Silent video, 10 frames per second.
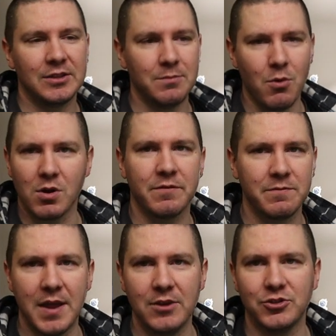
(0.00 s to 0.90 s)
the more
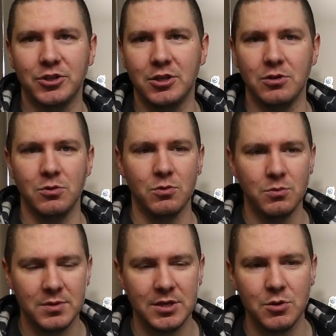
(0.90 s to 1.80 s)
information
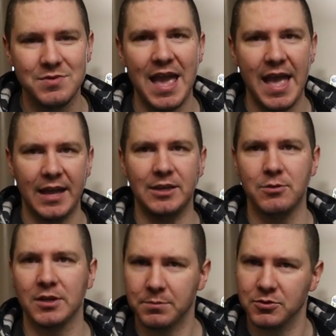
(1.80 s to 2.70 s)
you you get and
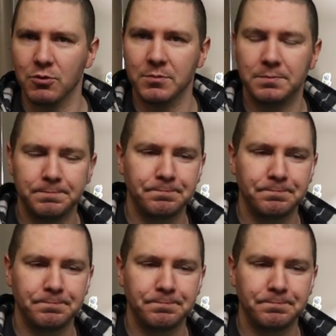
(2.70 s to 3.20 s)
you can absorb.